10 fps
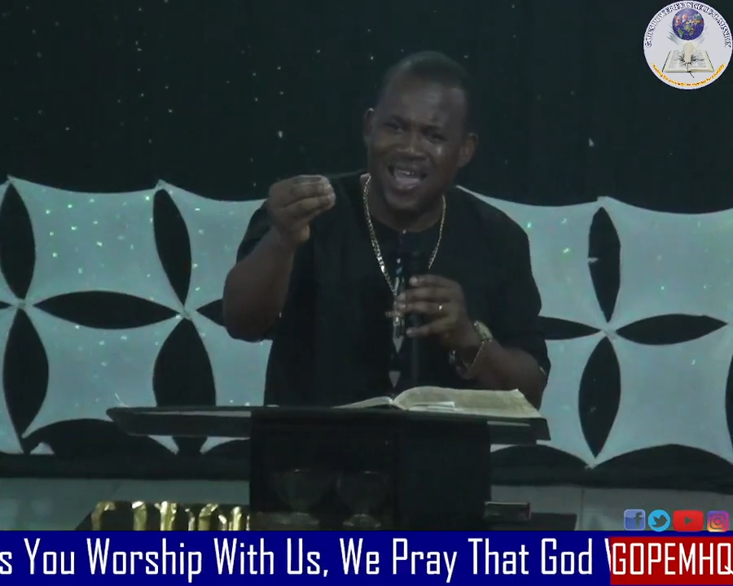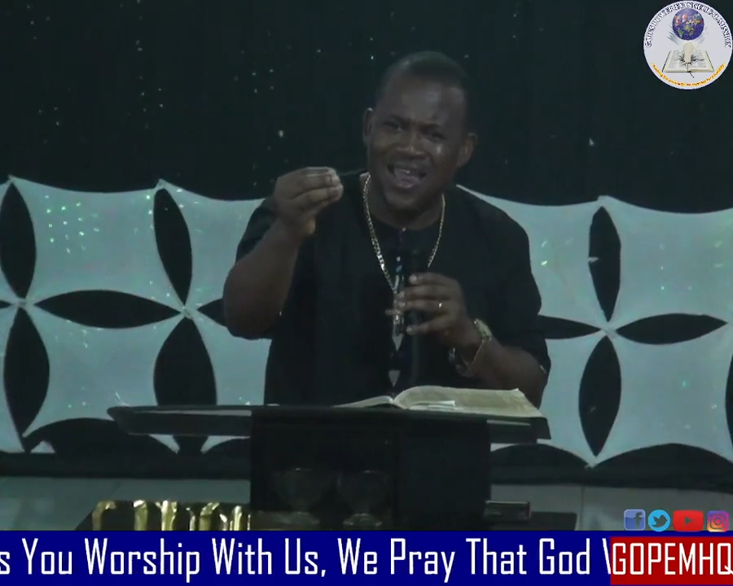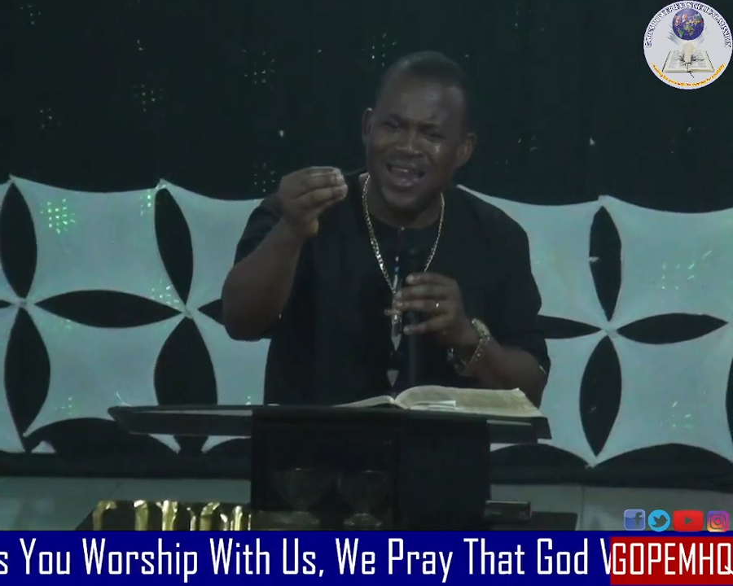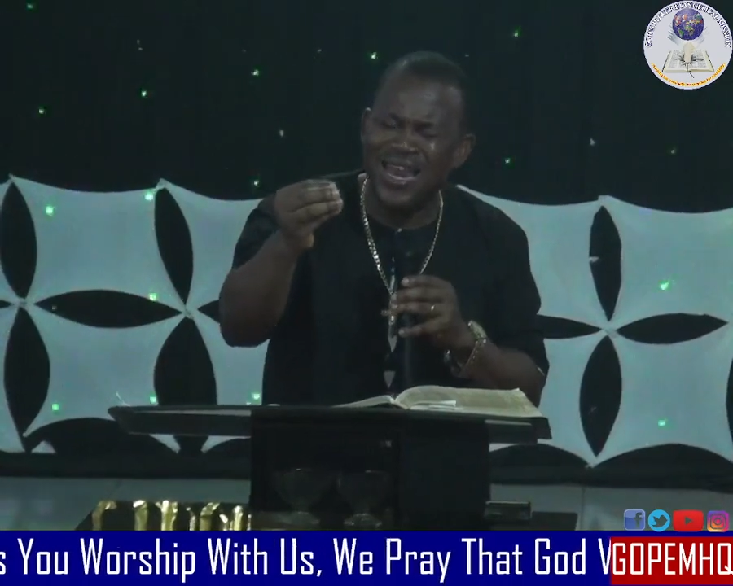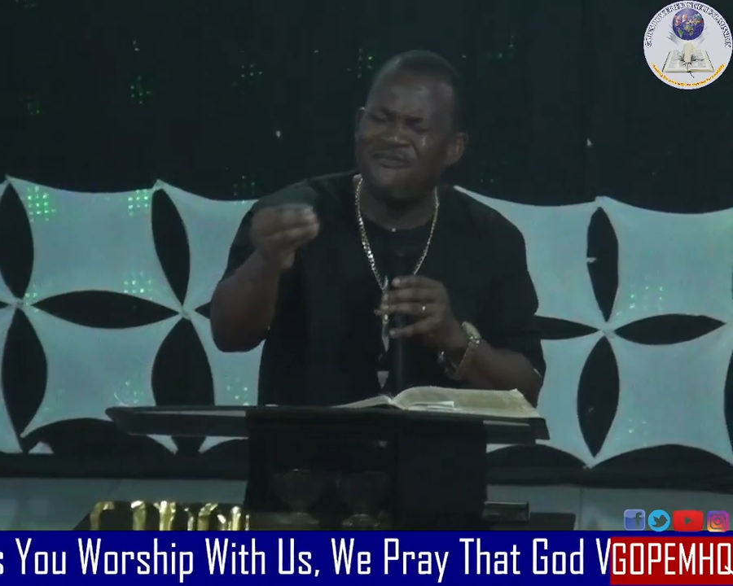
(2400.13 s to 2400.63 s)

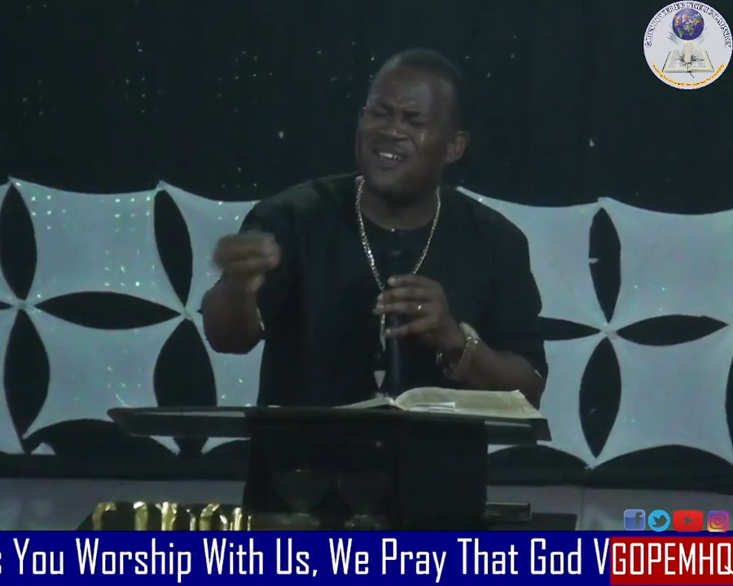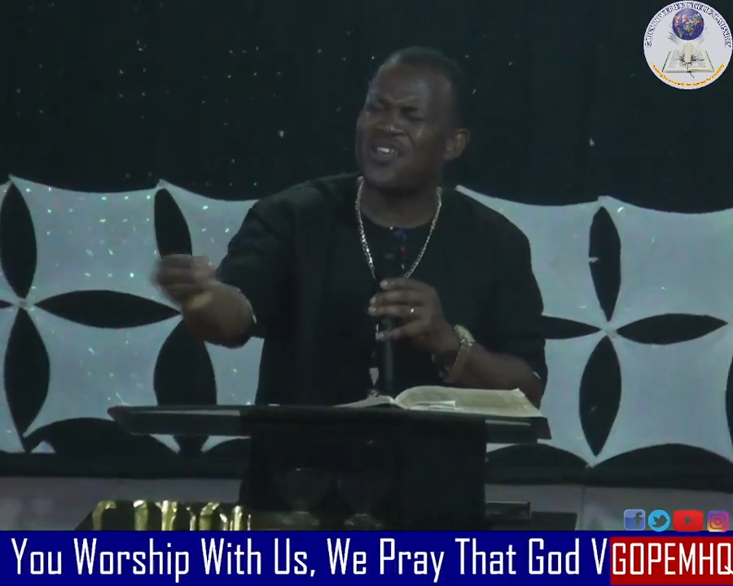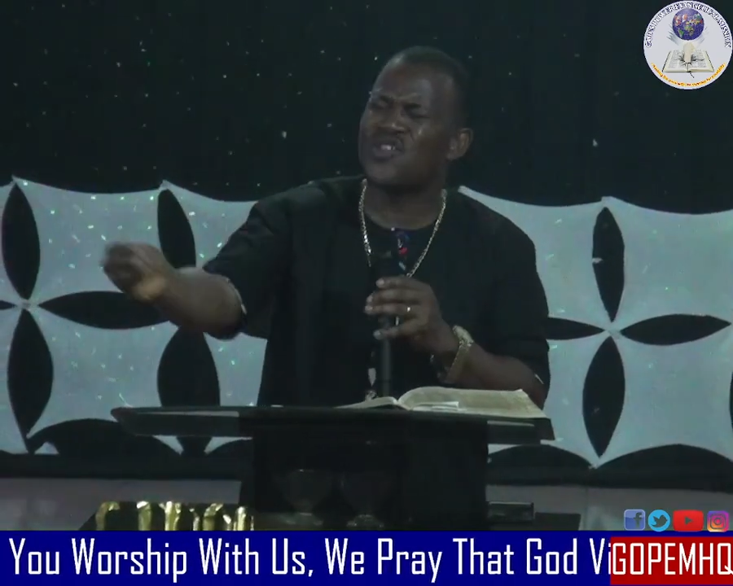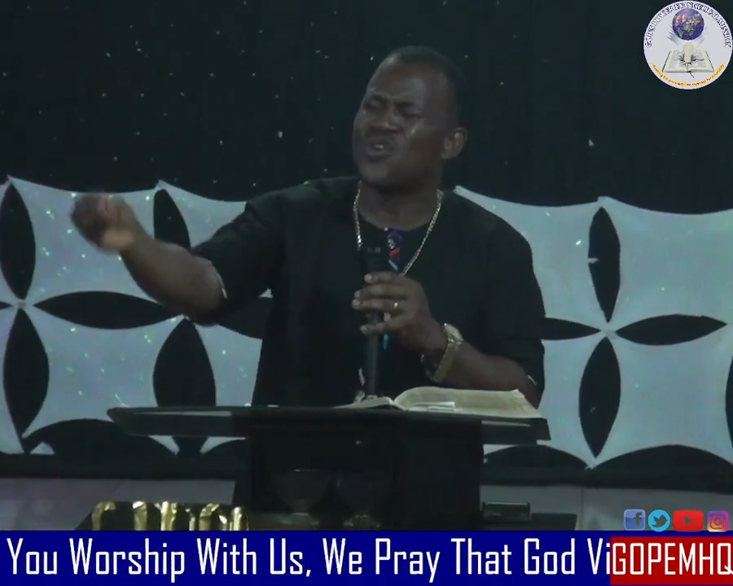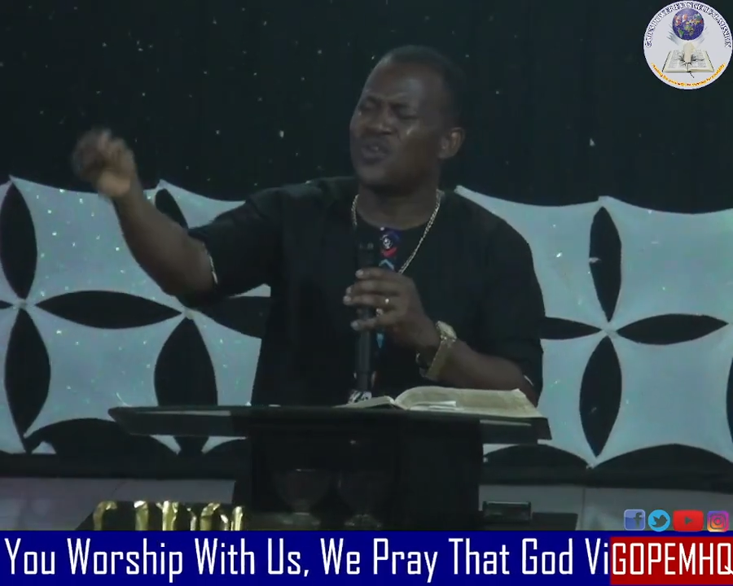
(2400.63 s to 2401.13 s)
never
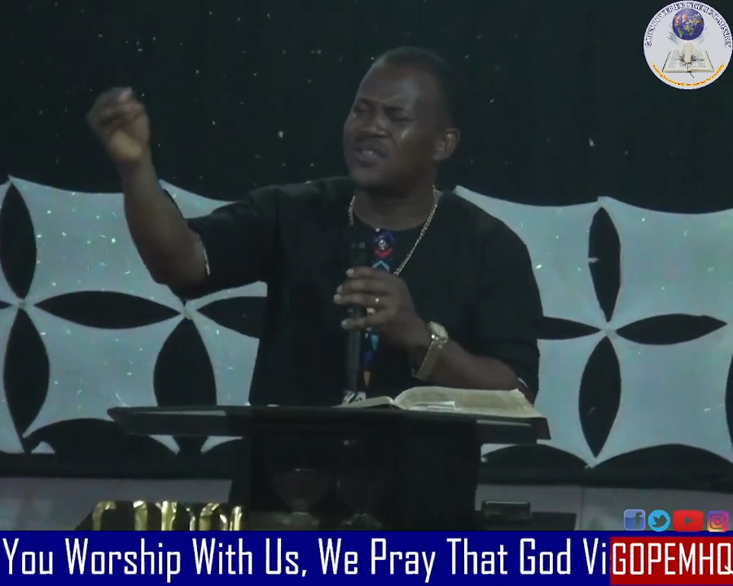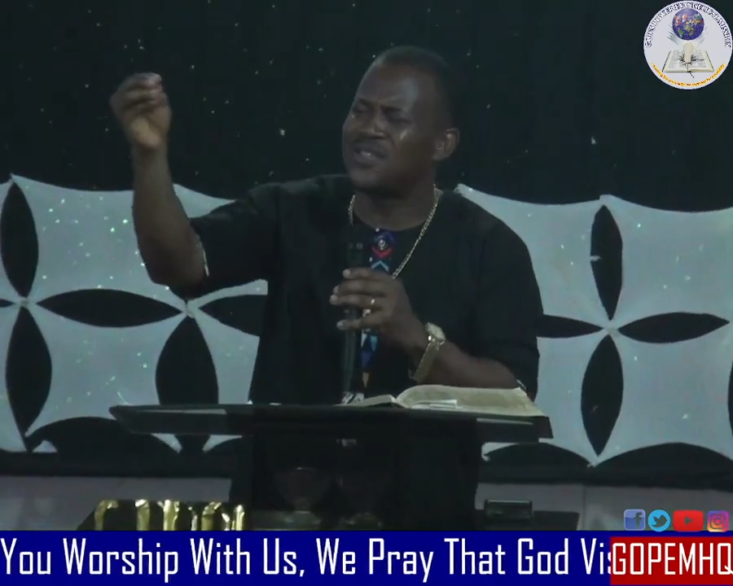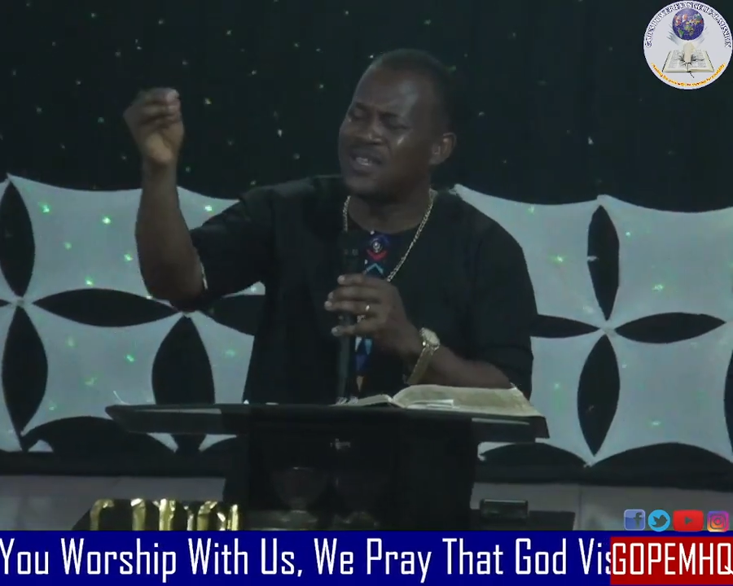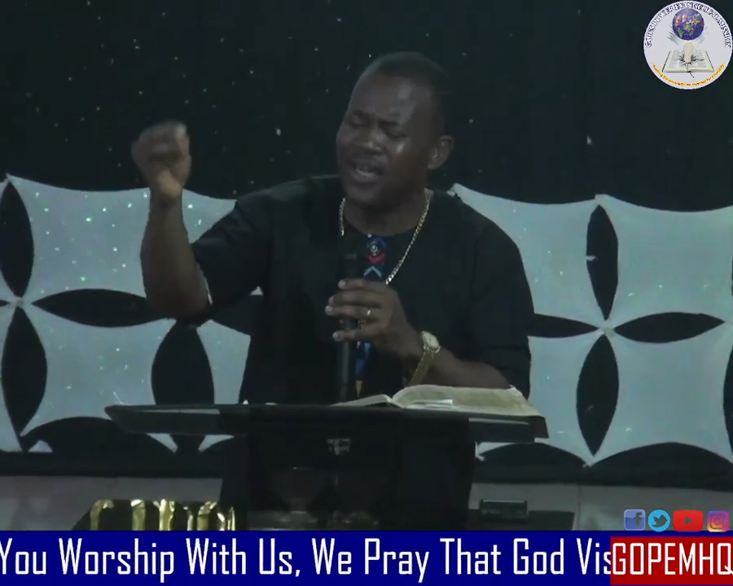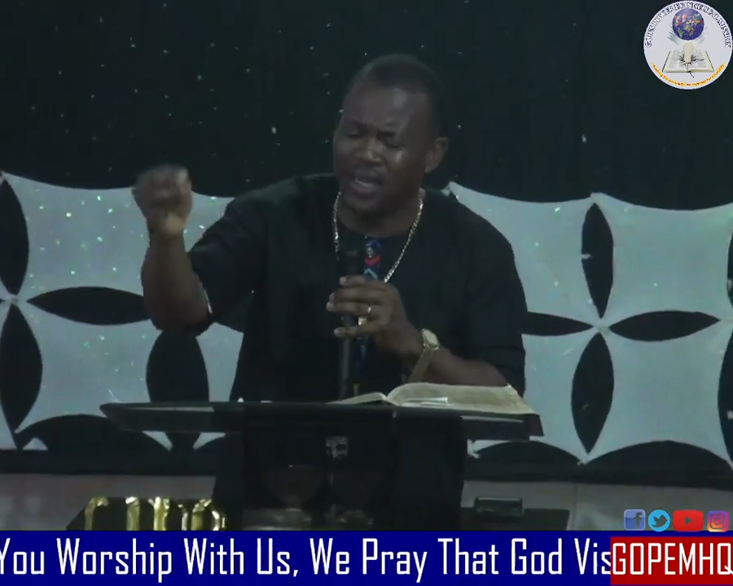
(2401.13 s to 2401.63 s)

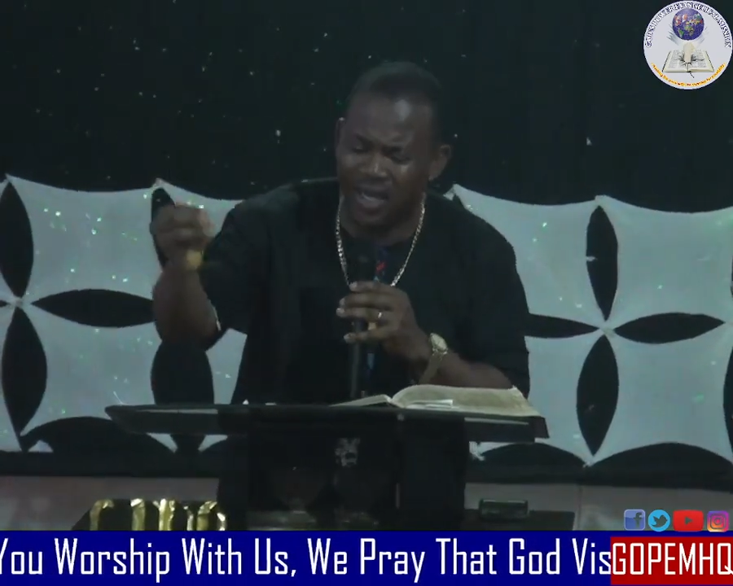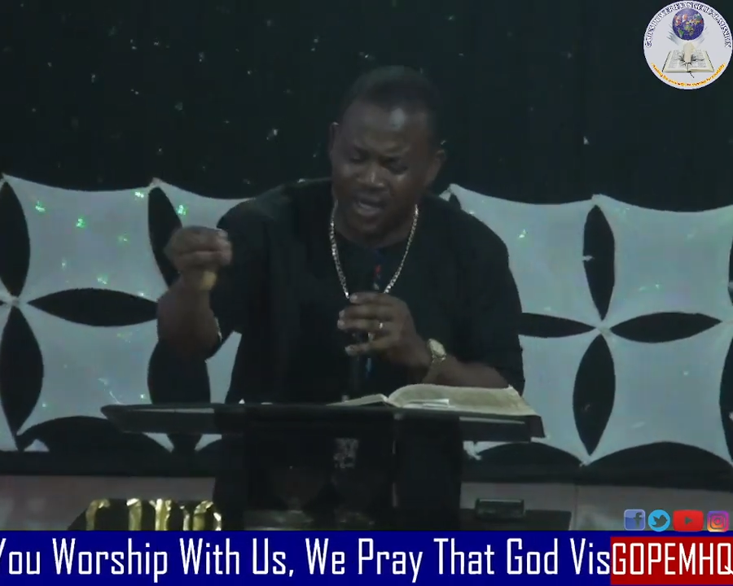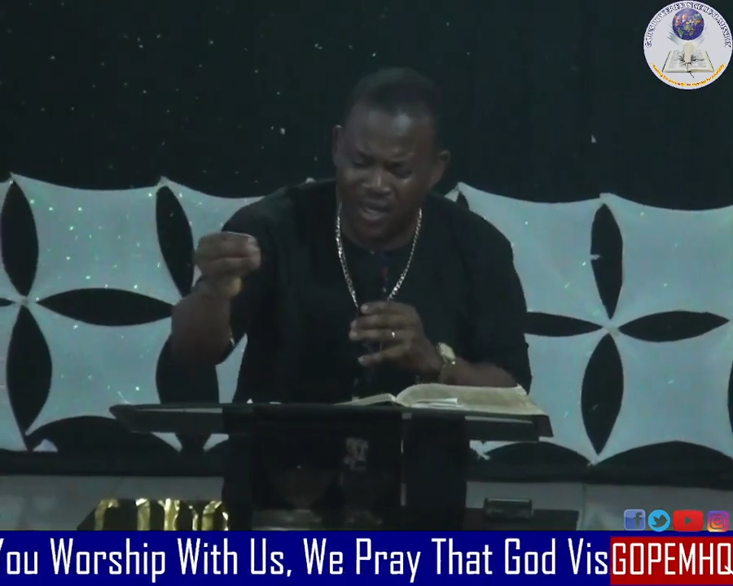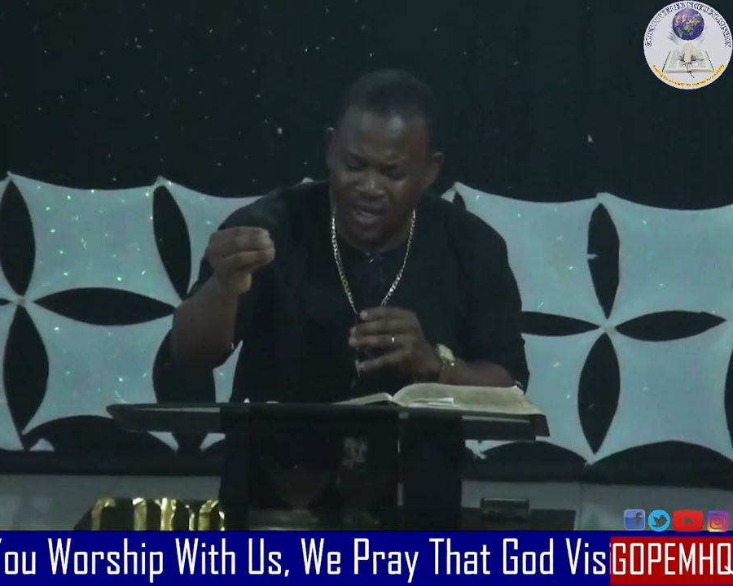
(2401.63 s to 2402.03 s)
succeed,